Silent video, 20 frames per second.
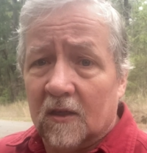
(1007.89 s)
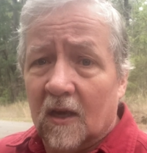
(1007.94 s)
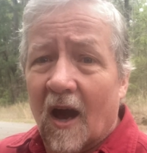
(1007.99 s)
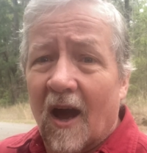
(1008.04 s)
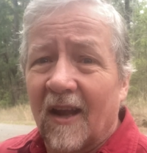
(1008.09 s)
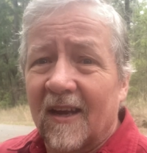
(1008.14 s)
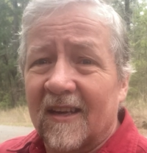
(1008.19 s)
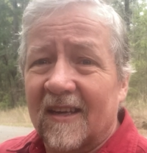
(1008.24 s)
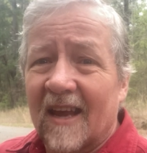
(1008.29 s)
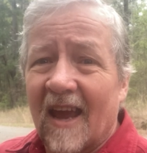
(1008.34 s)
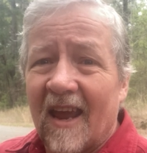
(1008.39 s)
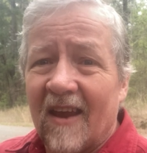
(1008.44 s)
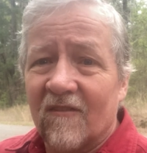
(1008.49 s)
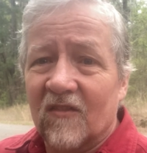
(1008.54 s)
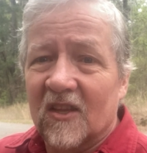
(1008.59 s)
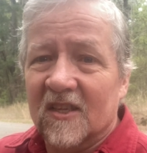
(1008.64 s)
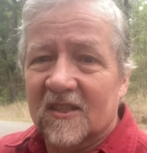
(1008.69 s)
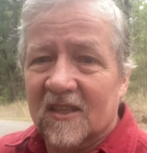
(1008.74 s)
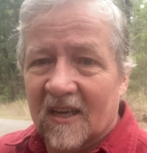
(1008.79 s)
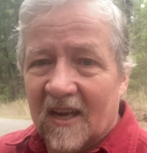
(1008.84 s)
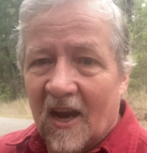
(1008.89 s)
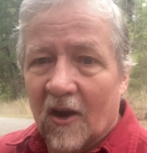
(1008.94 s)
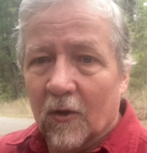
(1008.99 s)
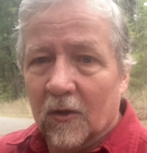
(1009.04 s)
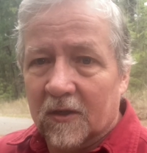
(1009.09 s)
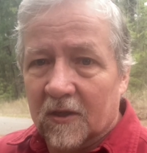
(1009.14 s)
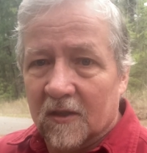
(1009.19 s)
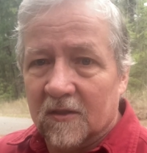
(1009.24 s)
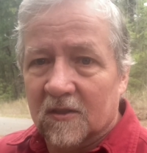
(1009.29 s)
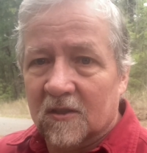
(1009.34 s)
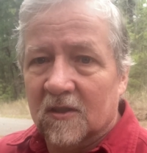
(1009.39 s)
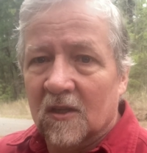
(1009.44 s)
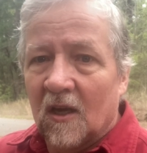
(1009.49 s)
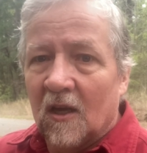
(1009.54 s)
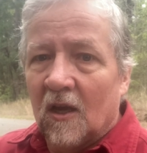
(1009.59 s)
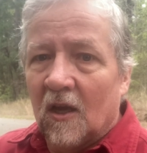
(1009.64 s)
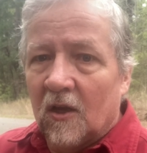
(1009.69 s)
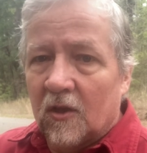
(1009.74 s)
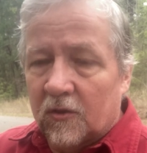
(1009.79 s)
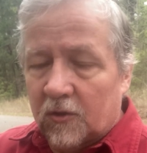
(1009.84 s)
God gave this inheritance
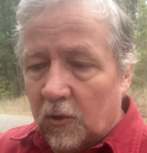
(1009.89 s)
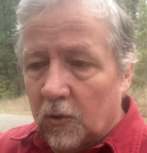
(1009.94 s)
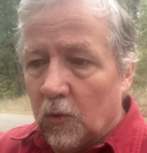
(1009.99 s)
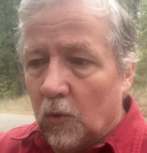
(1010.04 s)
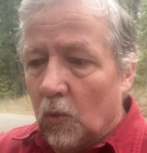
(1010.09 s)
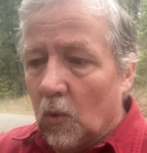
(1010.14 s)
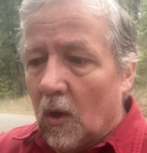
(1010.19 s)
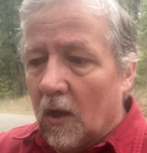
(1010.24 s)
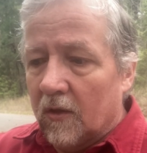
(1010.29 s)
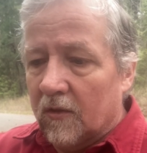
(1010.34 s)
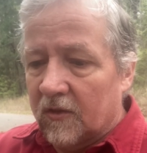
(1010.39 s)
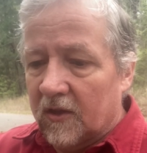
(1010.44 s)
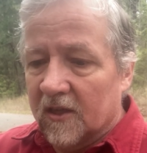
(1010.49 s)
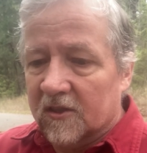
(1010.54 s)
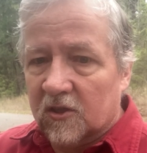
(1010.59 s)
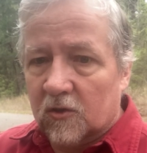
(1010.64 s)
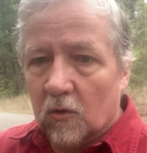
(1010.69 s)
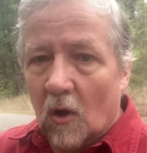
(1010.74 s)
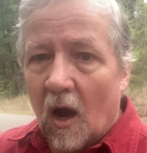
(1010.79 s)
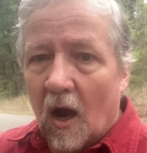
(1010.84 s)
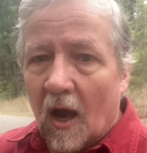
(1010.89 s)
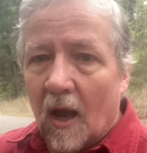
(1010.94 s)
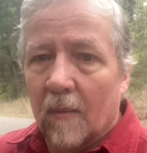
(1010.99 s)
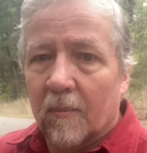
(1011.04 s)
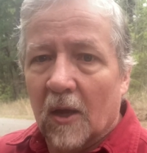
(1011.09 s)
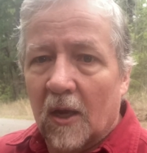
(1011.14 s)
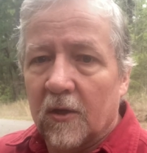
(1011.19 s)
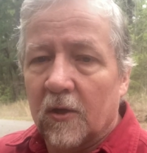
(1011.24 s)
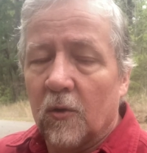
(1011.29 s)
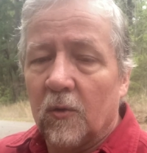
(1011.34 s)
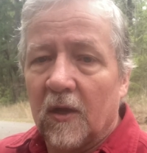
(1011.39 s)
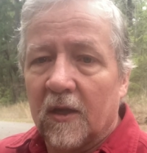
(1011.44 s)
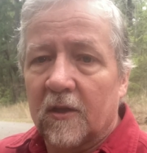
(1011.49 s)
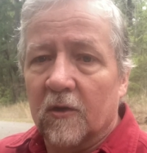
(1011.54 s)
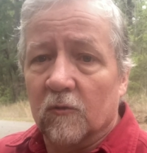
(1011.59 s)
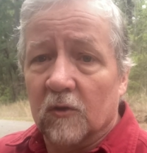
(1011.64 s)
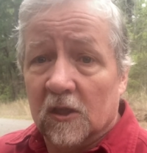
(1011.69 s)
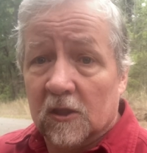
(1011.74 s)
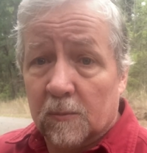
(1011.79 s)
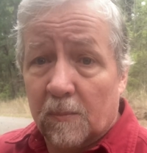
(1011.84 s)
to this tribe, and you need
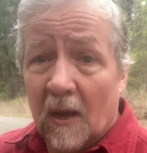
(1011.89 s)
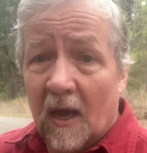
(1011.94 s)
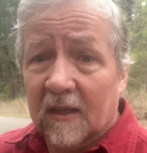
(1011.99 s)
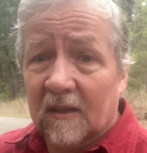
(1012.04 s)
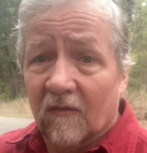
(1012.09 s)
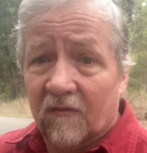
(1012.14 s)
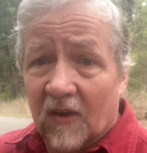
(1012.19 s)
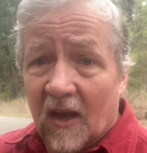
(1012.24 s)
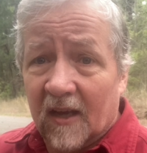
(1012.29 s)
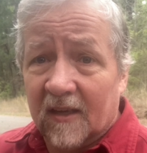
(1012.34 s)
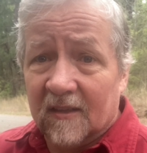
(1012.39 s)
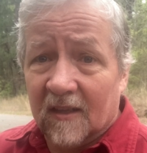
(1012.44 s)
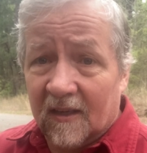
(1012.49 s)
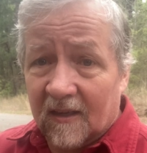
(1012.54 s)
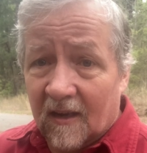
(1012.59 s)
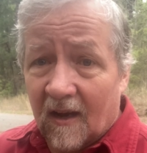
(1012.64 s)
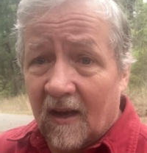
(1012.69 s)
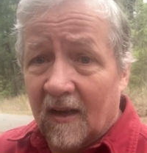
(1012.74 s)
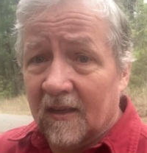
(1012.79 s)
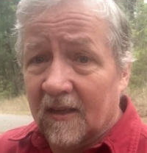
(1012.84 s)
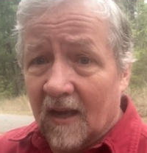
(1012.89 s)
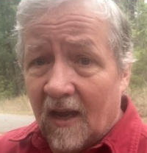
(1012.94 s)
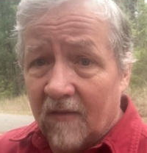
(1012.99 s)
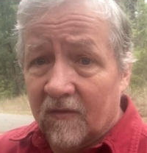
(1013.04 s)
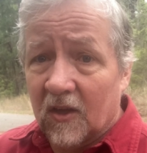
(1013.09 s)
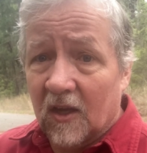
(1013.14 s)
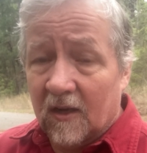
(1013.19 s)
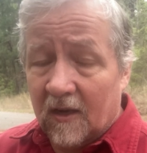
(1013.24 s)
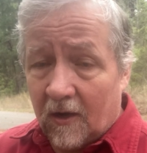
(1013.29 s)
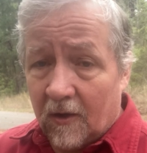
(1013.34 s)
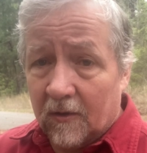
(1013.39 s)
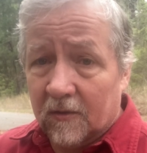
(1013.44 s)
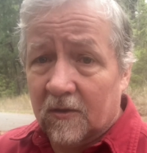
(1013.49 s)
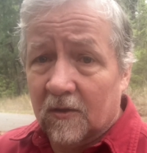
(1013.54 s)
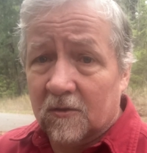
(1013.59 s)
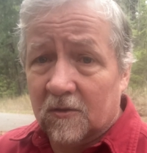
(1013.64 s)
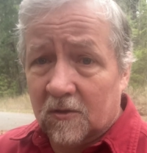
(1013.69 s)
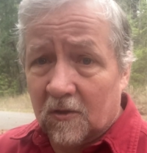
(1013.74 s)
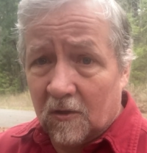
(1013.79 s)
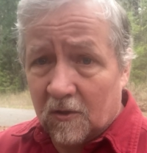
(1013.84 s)
to respect the fact that God gave the
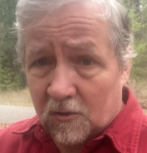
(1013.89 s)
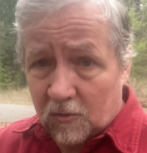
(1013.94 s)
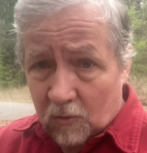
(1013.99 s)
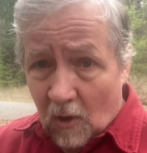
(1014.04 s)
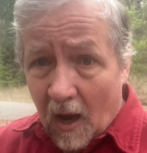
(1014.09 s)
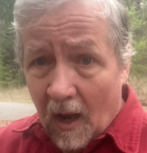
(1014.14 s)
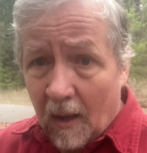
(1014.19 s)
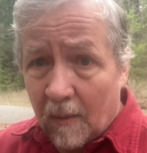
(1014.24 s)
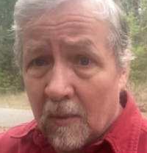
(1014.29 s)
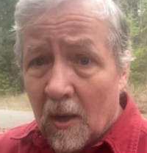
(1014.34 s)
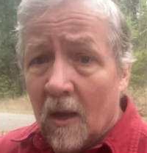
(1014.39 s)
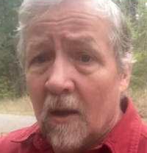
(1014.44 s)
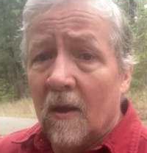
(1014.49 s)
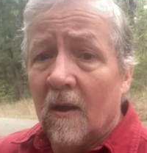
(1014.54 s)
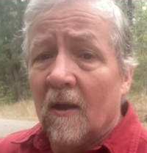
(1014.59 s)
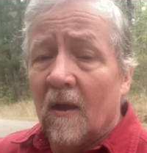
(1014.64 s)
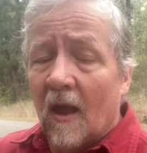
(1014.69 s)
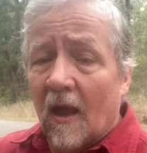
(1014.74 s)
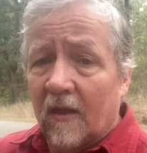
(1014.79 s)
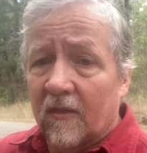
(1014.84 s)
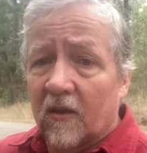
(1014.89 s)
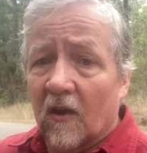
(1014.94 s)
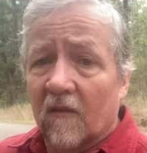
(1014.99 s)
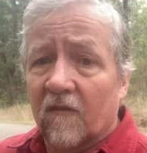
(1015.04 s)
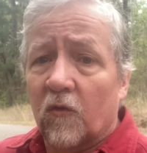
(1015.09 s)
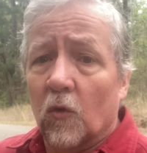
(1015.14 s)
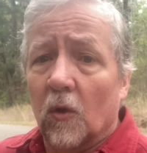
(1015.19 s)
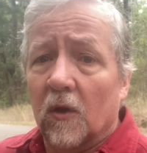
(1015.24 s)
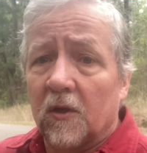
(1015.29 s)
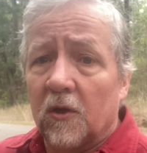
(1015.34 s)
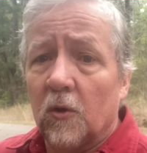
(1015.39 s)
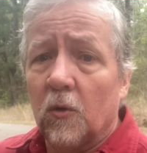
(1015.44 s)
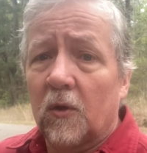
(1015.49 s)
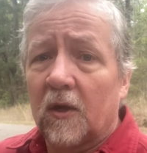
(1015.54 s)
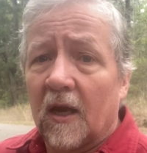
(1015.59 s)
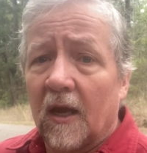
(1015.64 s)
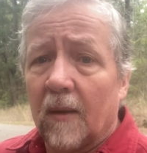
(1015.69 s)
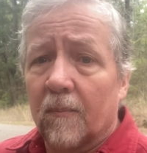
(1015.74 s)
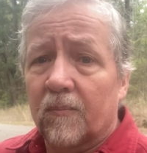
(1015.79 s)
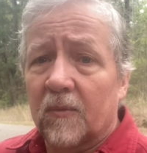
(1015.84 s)
inheritance to the tribe, and therefore you
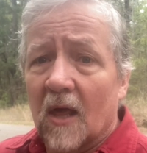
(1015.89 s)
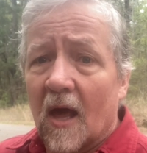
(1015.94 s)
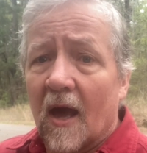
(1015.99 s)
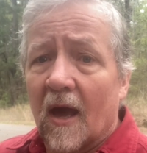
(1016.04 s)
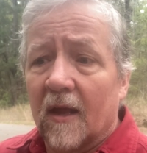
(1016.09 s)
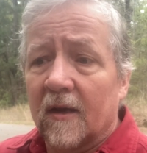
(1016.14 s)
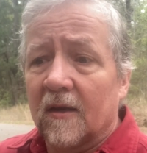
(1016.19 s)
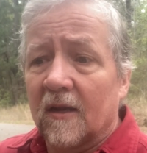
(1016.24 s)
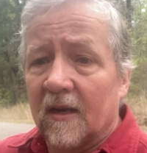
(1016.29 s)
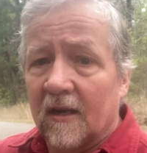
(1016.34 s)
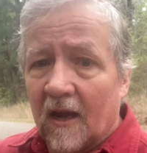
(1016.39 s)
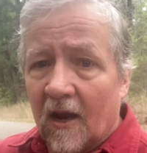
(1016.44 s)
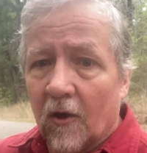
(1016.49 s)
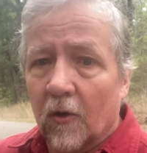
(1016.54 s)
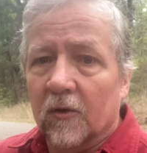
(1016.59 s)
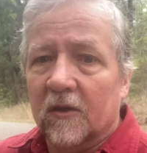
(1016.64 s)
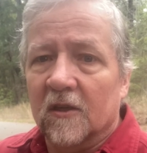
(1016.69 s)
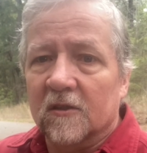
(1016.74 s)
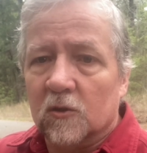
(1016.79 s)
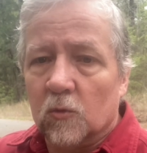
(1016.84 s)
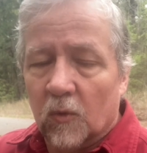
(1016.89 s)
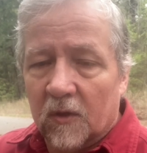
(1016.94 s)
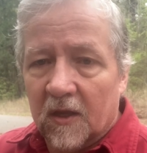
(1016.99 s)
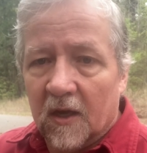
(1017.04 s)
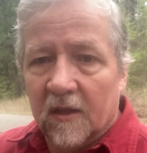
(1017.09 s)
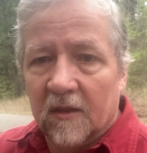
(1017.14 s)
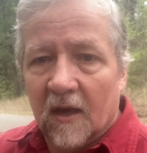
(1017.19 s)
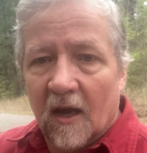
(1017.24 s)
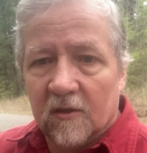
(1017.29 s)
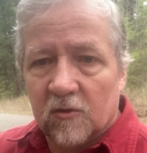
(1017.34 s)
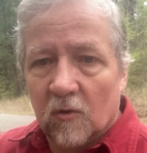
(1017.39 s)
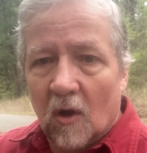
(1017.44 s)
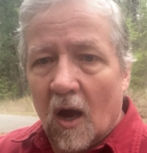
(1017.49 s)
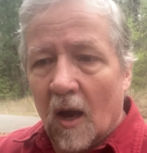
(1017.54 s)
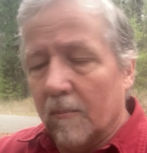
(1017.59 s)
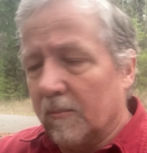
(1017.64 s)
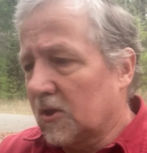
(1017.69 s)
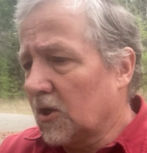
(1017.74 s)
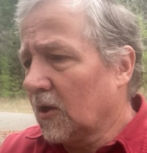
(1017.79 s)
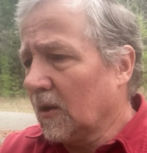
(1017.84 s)
keep that inheritance within that
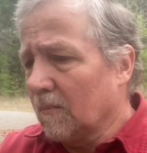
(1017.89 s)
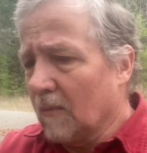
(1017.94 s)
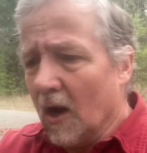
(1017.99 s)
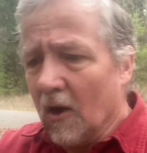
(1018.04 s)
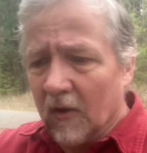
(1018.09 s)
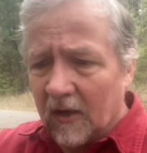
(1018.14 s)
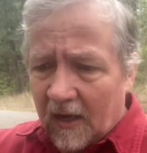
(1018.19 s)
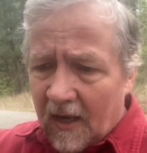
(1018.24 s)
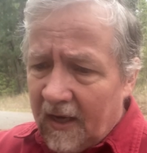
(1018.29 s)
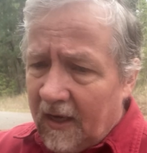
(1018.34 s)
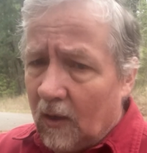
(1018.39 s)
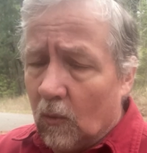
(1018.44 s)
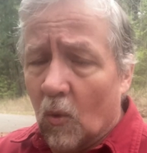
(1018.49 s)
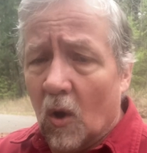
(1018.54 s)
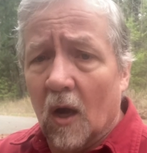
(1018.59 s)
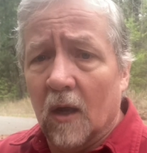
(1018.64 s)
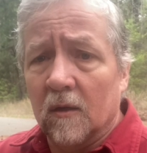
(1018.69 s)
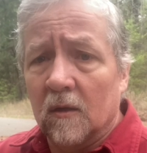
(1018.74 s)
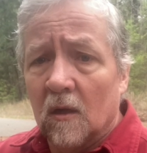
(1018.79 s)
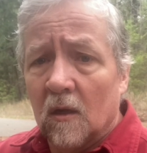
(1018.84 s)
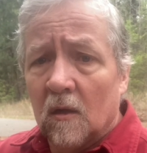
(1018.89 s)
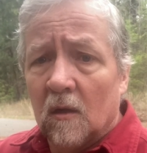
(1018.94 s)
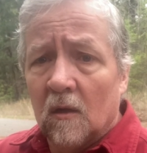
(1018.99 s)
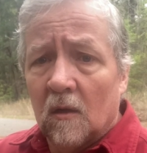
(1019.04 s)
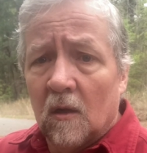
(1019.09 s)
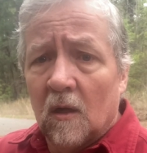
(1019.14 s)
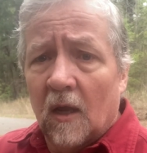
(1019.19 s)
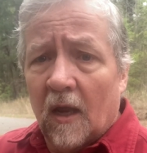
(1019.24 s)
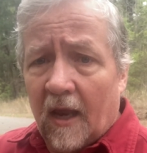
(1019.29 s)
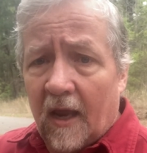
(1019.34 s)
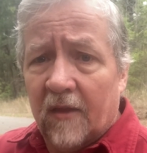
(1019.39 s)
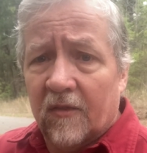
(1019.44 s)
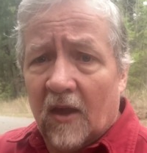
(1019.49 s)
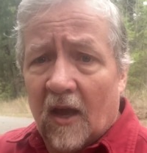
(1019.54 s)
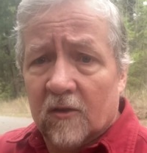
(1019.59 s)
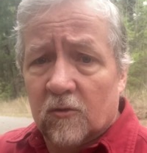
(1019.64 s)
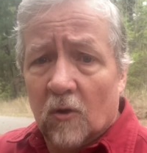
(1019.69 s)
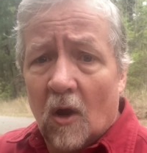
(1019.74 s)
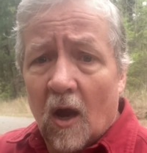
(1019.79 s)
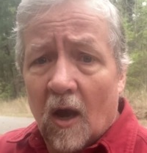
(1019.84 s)
tribe. But you can marry anyone in
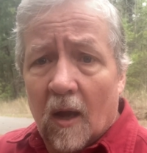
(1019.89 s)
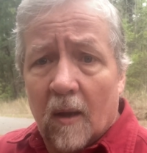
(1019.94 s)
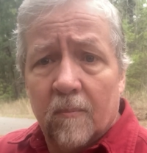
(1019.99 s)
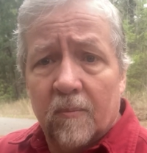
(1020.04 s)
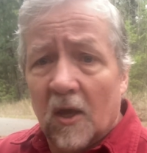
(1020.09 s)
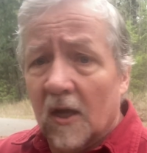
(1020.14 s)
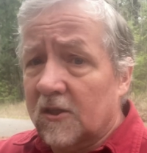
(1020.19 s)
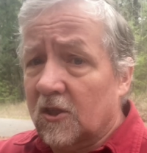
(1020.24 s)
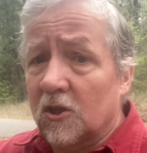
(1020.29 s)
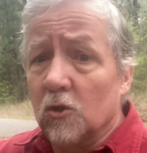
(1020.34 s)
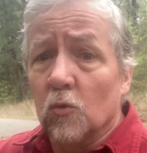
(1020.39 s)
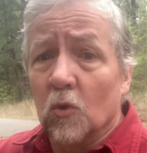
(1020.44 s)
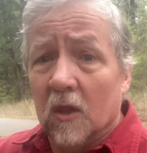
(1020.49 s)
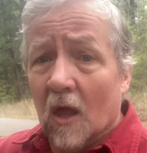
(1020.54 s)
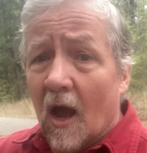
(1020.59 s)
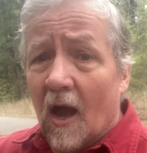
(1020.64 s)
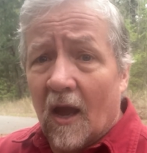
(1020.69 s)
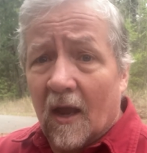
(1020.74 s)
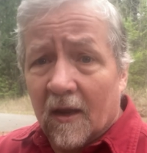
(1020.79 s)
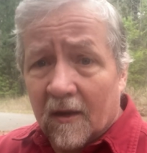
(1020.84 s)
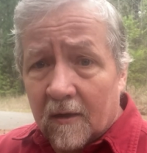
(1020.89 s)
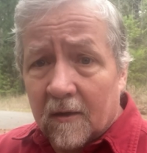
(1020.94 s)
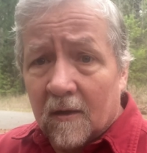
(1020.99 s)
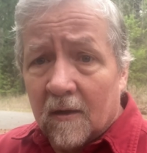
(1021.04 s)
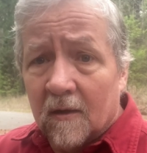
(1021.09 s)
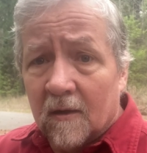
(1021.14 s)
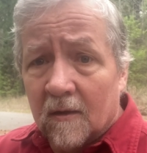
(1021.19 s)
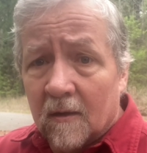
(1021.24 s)
that tribe that you like.